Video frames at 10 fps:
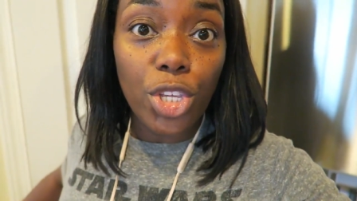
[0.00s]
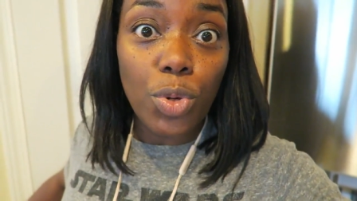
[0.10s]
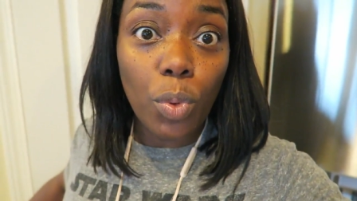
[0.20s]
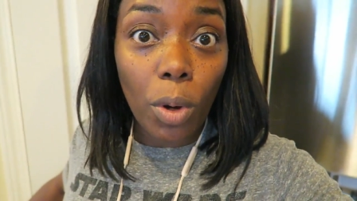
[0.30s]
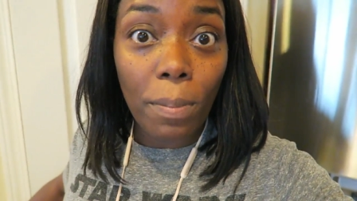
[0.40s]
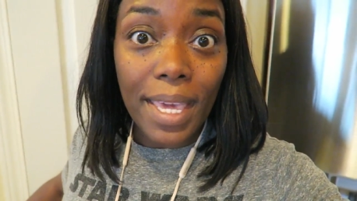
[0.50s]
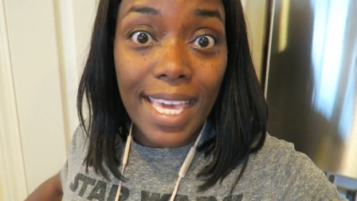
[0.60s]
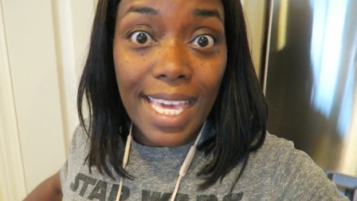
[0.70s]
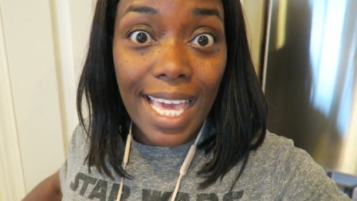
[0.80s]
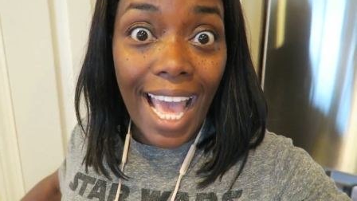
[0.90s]
you will
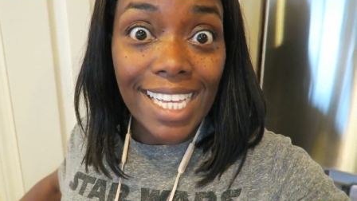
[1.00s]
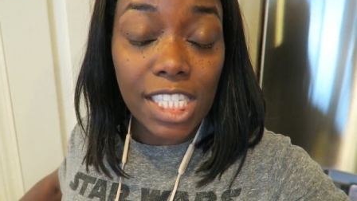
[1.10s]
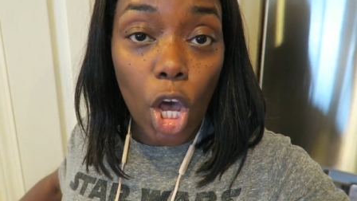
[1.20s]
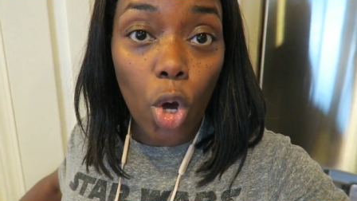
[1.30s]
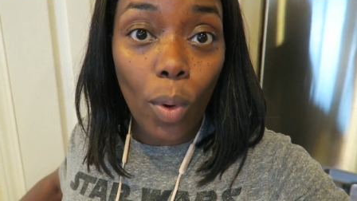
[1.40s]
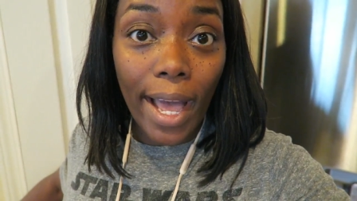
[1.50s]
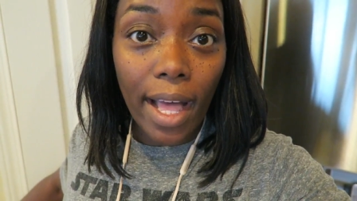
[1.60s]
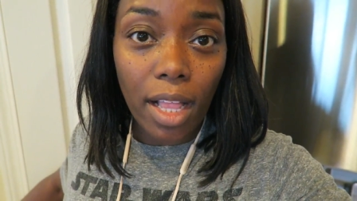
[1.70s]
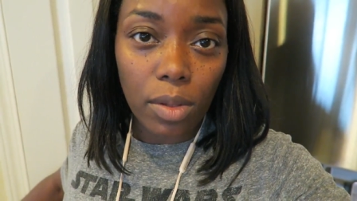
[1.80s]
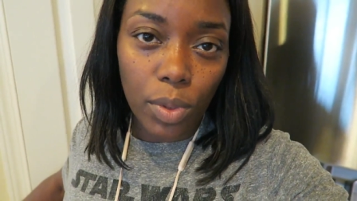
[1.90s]
be SOL
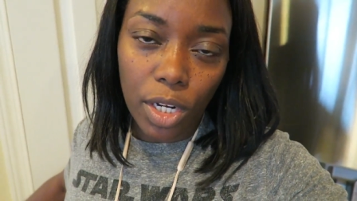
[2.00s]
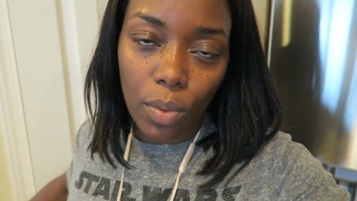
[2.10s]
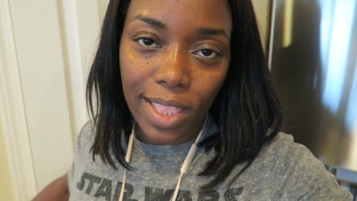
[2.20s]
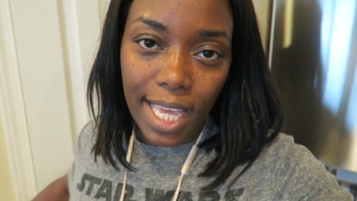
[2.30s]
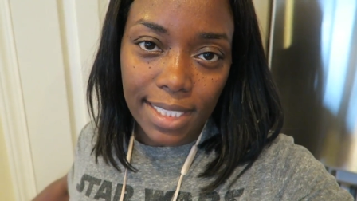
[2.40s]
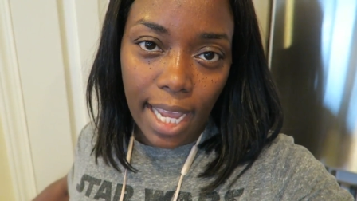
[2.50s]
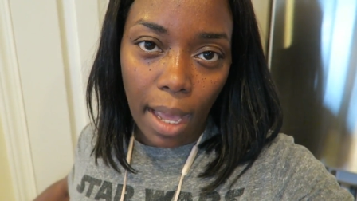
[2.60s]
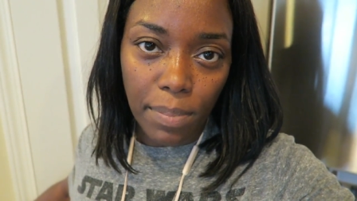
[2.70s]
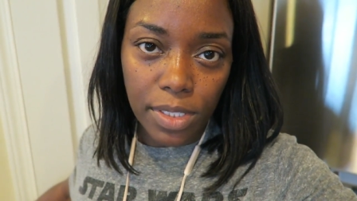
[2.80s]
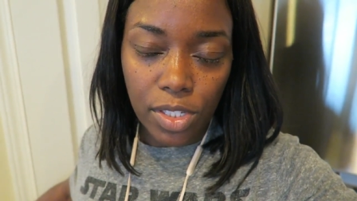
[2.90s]
and we don't want that to
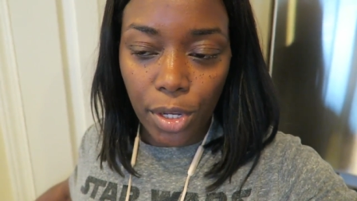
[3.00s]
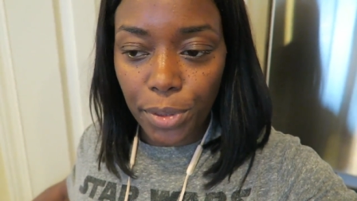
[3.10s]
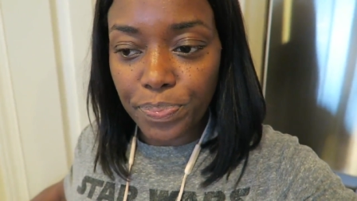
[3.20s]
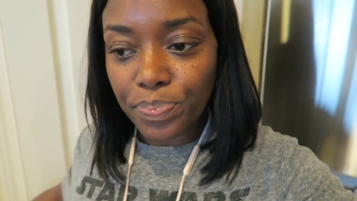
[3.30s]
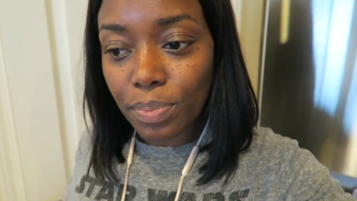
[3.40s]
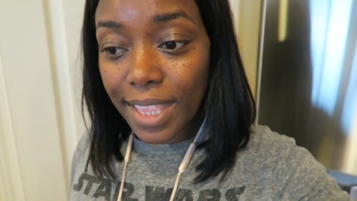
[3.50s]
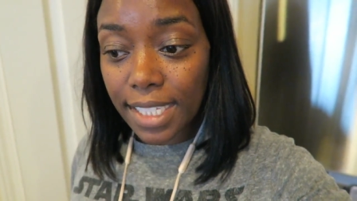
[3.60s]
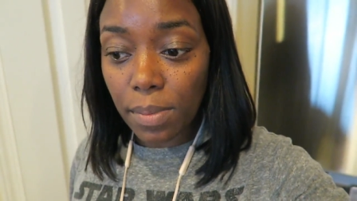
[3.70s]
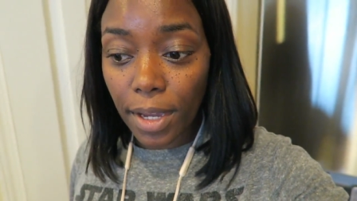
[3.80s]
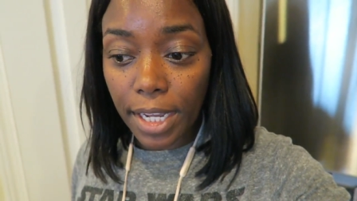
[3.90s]
happen. So, but
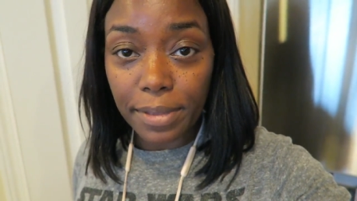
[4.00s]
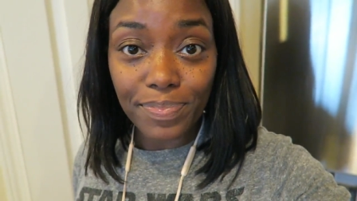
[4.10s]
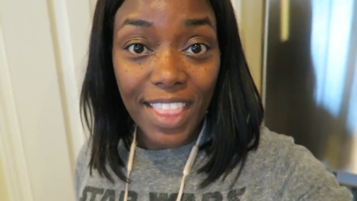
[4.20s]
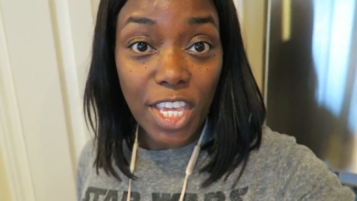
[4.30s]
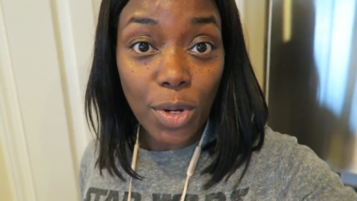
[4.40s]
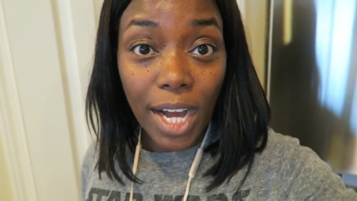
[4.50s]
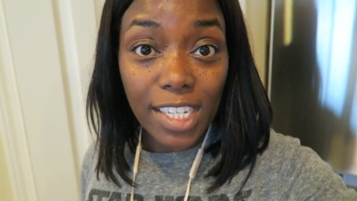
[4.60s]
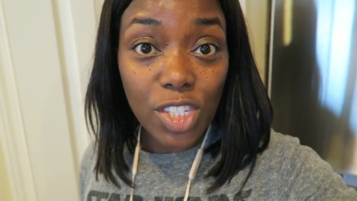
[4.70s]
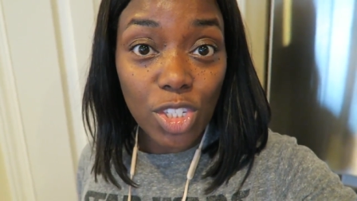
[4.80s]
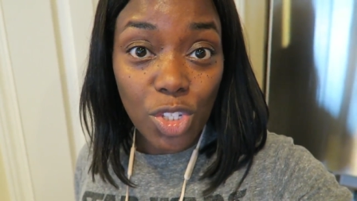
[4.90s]
that's about it. Thank you
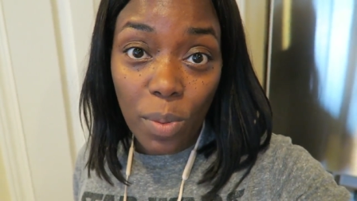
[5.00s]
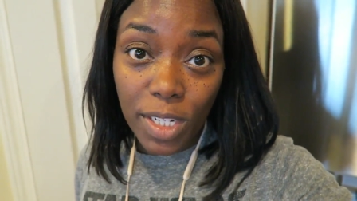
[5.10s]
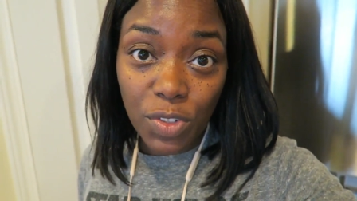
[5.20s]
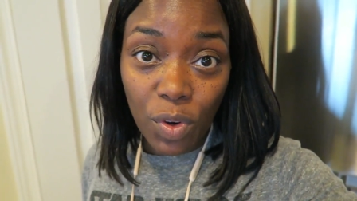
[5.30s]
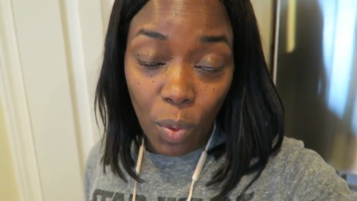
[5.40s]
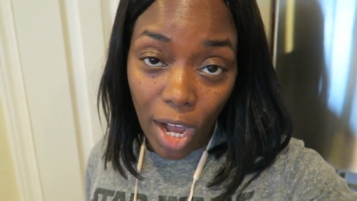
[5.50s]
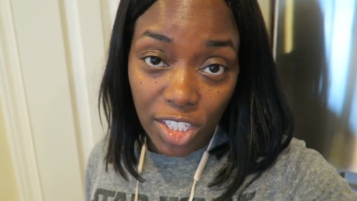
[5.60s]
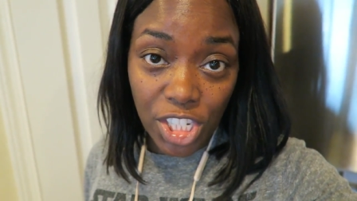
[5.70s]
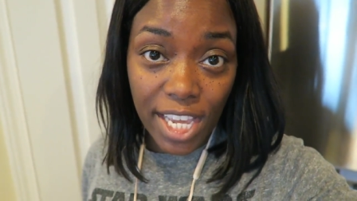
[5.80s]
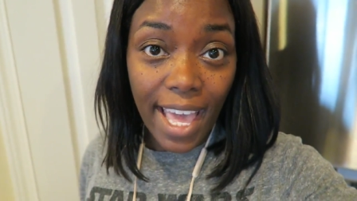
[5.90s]
guys so much for
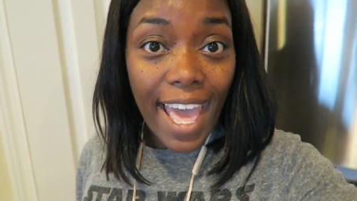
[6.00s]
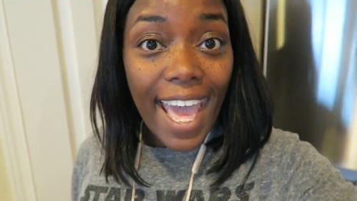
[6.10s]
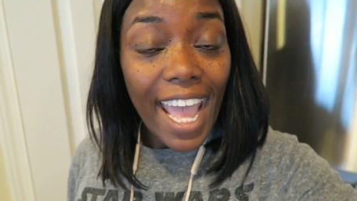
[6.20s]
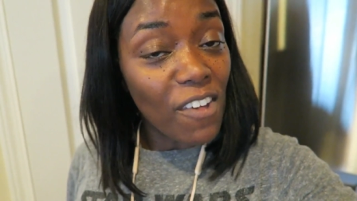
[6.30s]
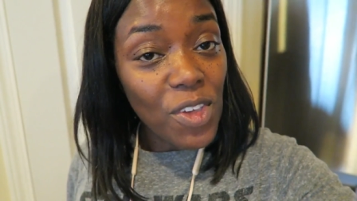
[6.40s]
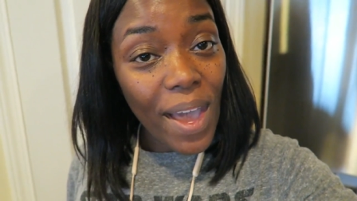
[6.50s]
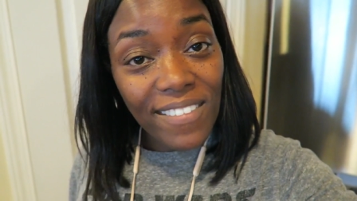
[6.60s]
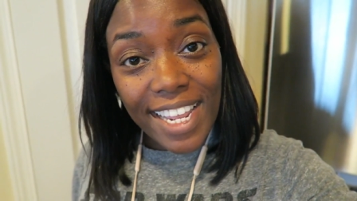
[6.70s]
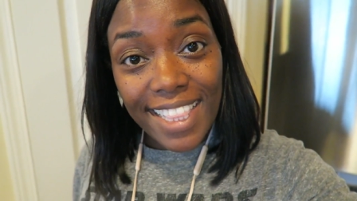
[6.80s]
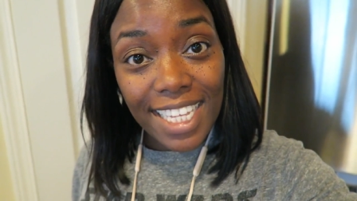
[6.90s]
watching. If you
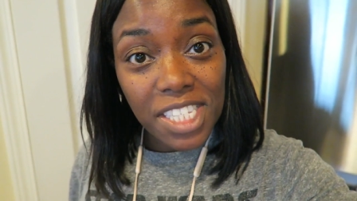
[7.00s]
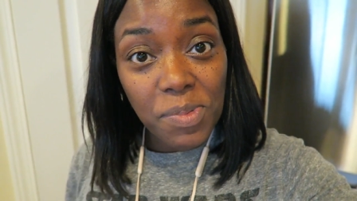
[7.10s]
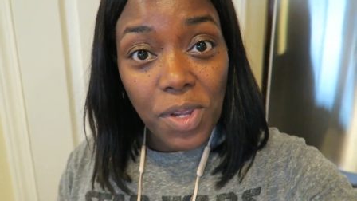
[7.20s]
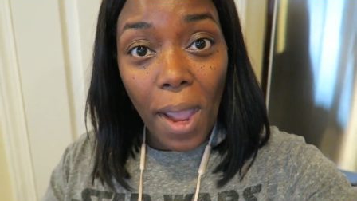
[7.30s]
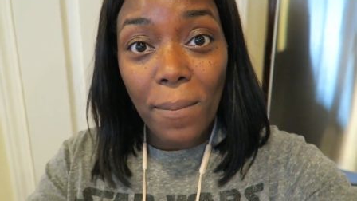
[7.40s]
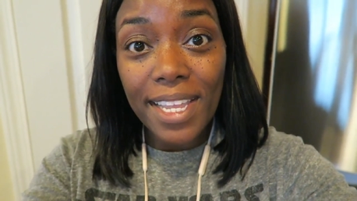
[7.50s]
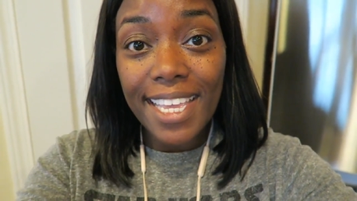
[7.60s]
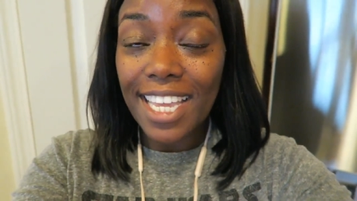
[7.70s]
haven't hit that subscribe button